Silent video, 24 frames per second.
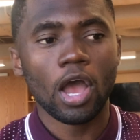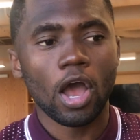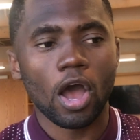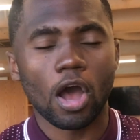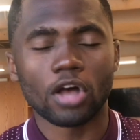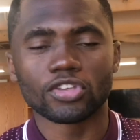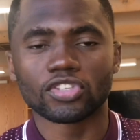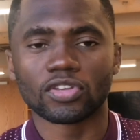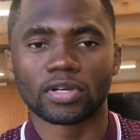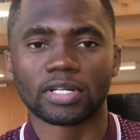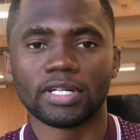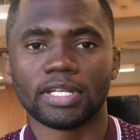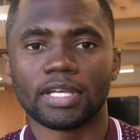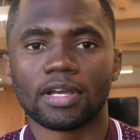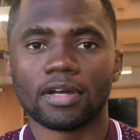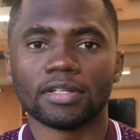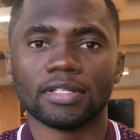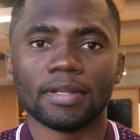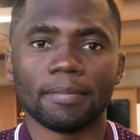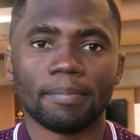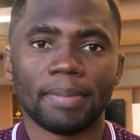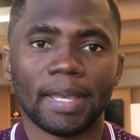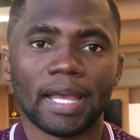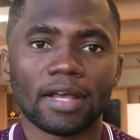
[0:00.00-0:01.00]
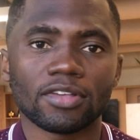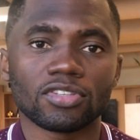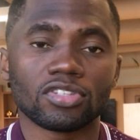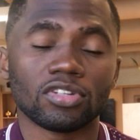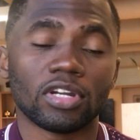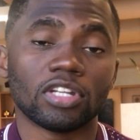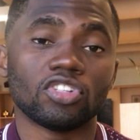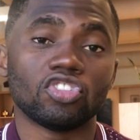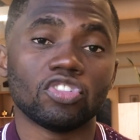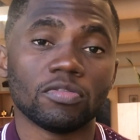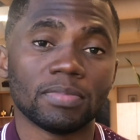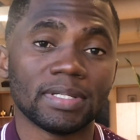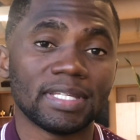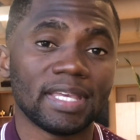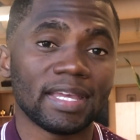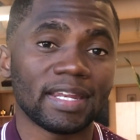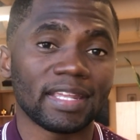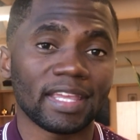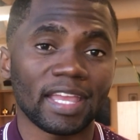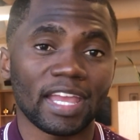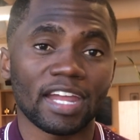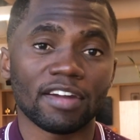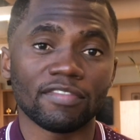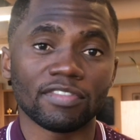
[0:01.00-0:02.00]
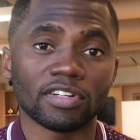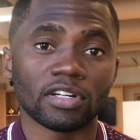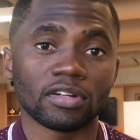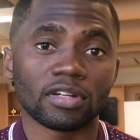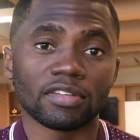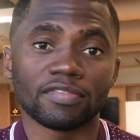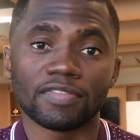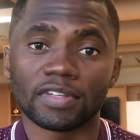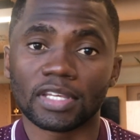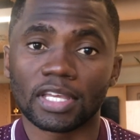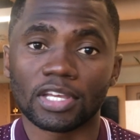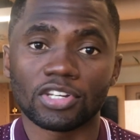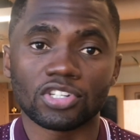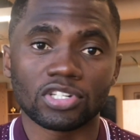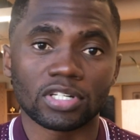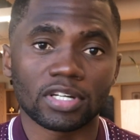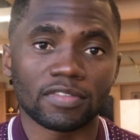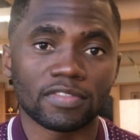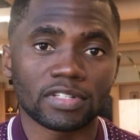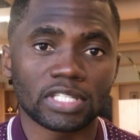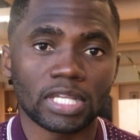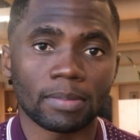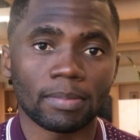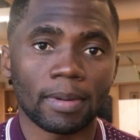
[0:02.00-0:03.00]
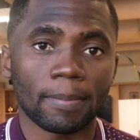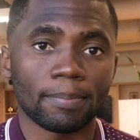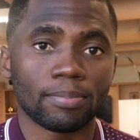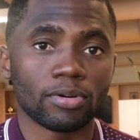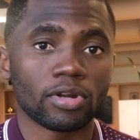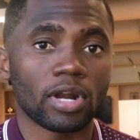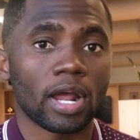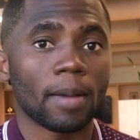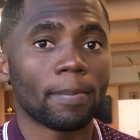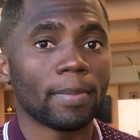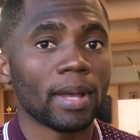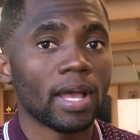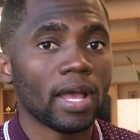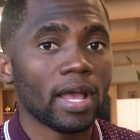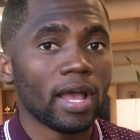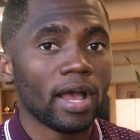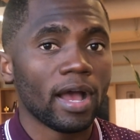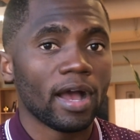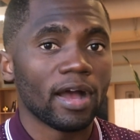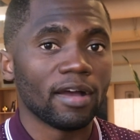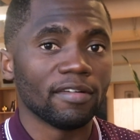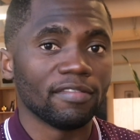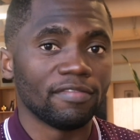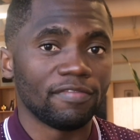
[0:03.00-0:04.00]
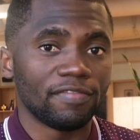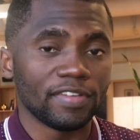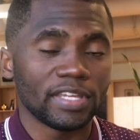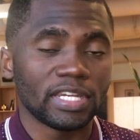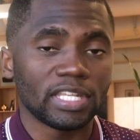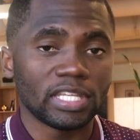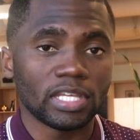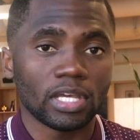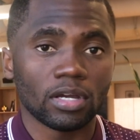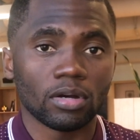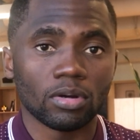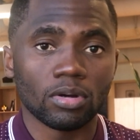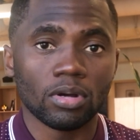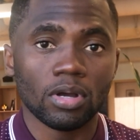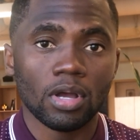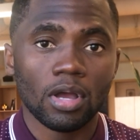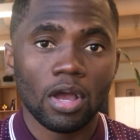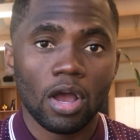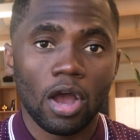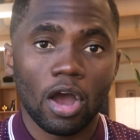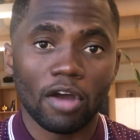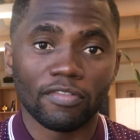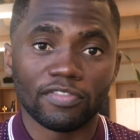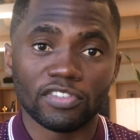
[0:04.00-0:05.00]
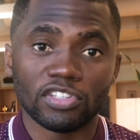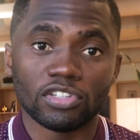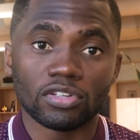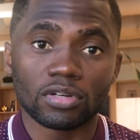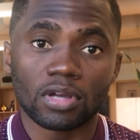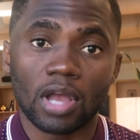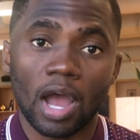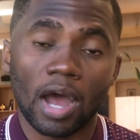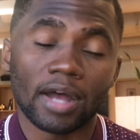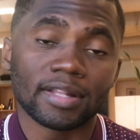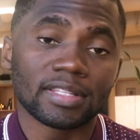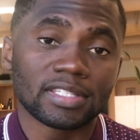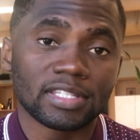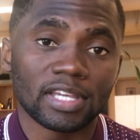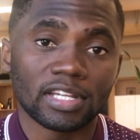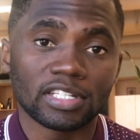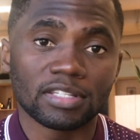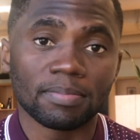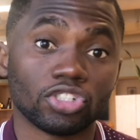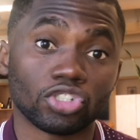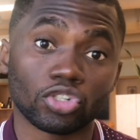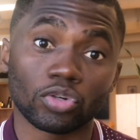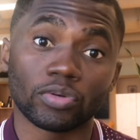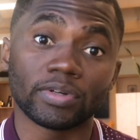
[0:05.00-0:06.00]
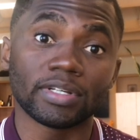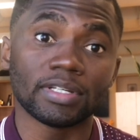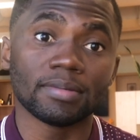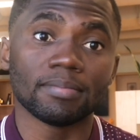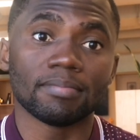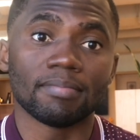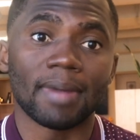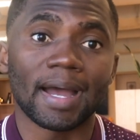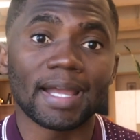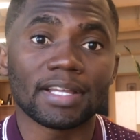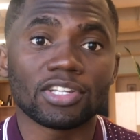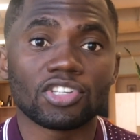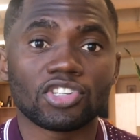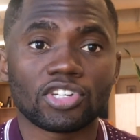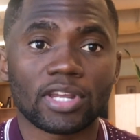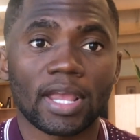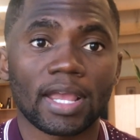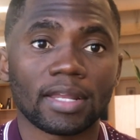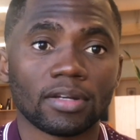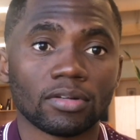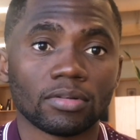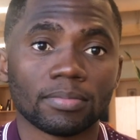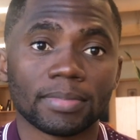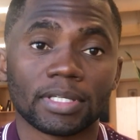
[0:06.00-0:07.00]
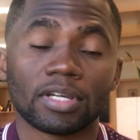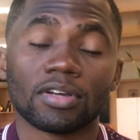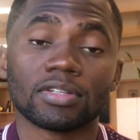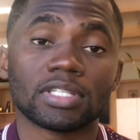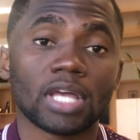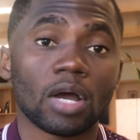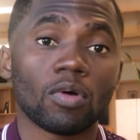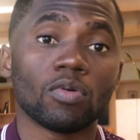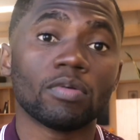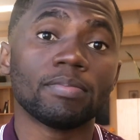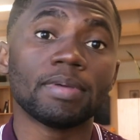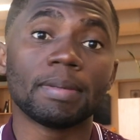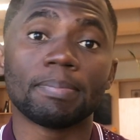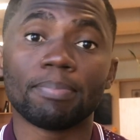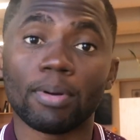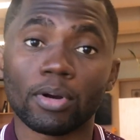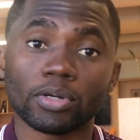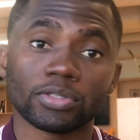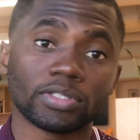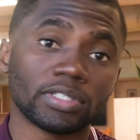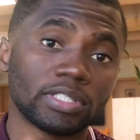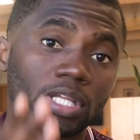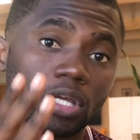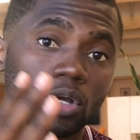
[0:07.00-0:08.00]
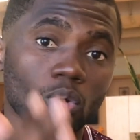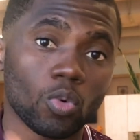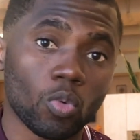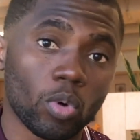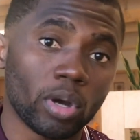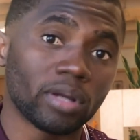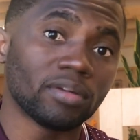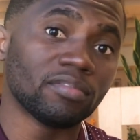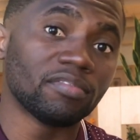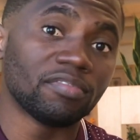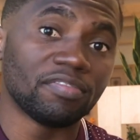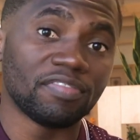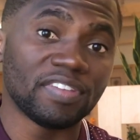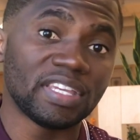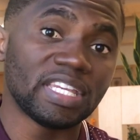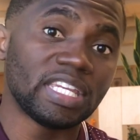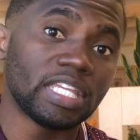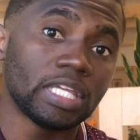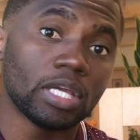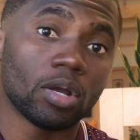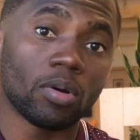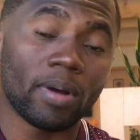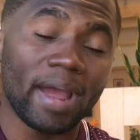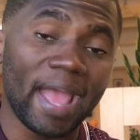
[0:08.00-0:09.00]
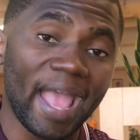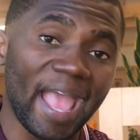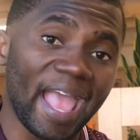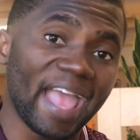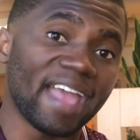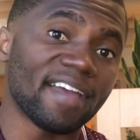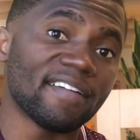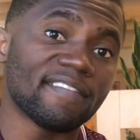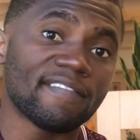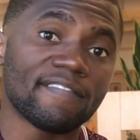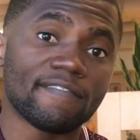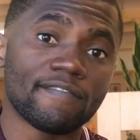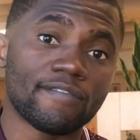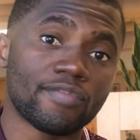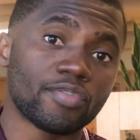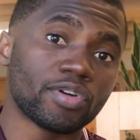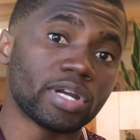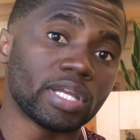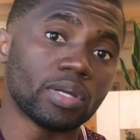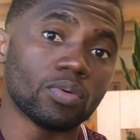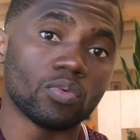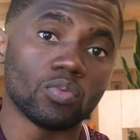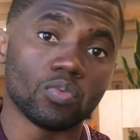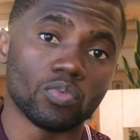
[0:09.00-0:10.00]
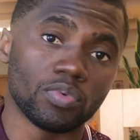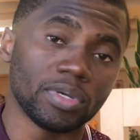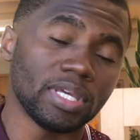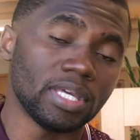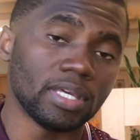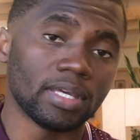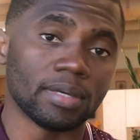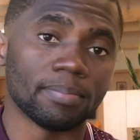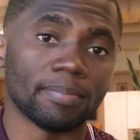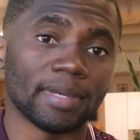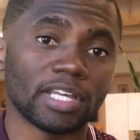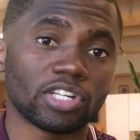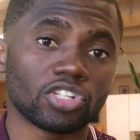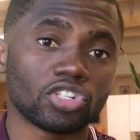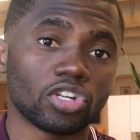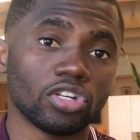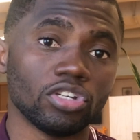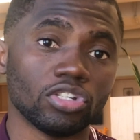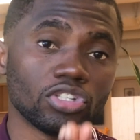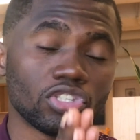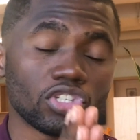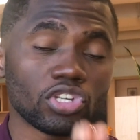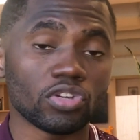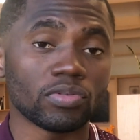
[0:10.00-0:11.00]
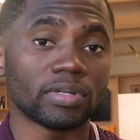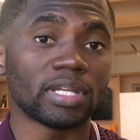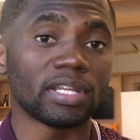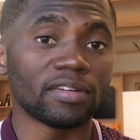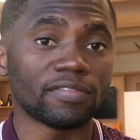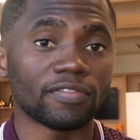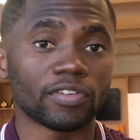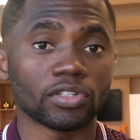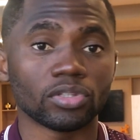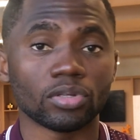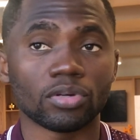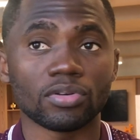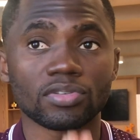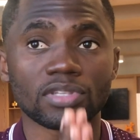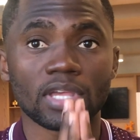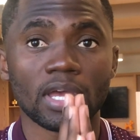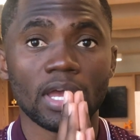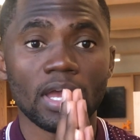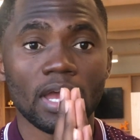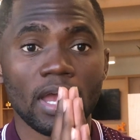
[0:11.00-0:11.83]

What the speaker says: Also click on the bell so that you'll be getting every notification every time I put up a video of new content. Join my channel because I will be posting one video every week. Make sure you tune in for those.